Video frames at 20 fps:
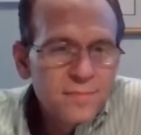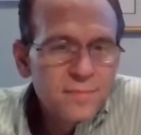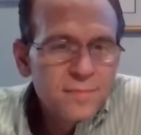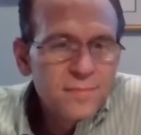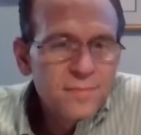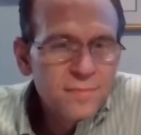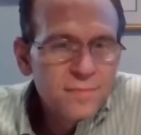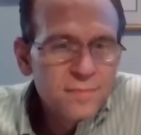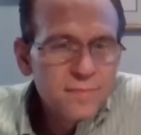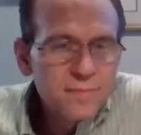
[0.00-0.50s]

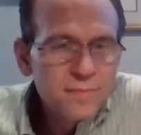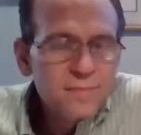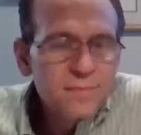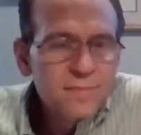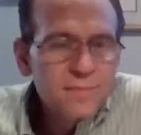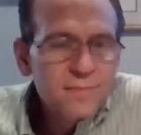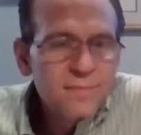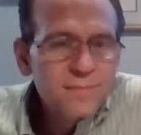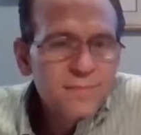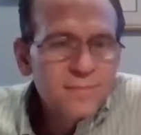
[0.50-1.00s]

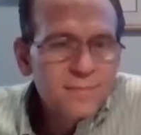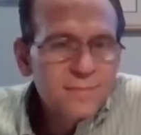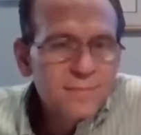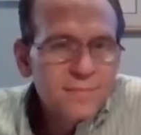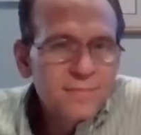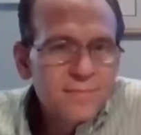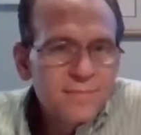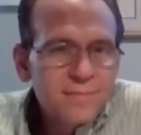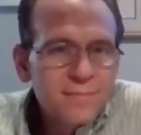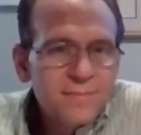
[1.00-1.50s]

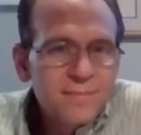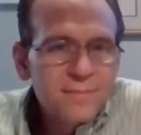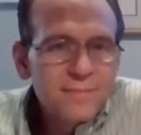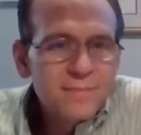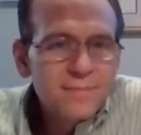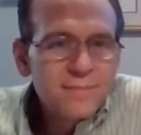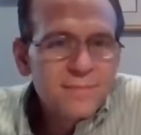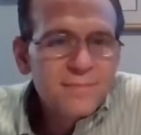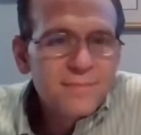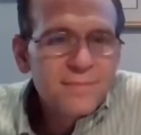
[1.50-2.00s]

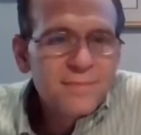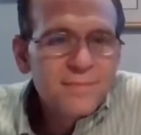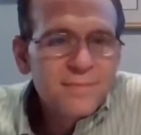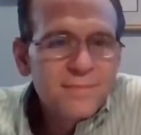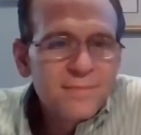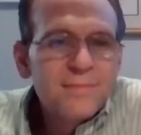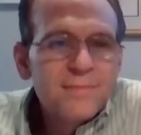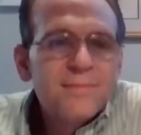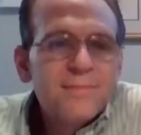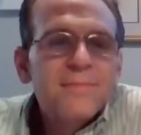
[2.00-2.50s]

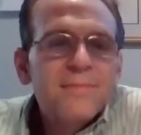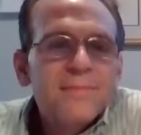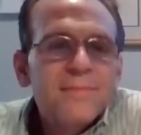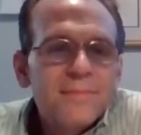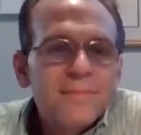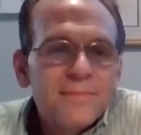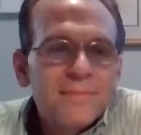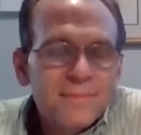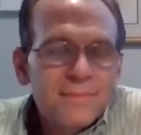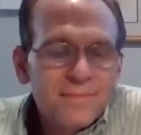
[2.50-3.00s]

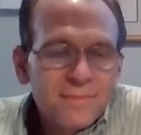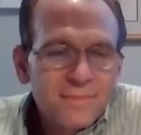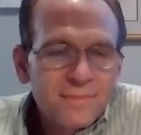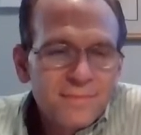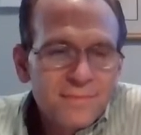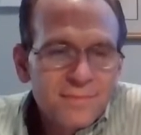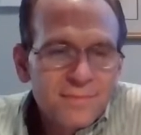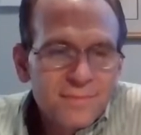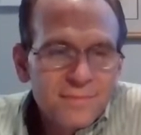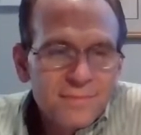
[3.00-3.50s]

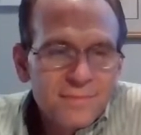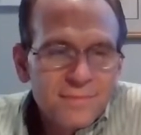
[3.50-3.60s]
This person isn't speaking.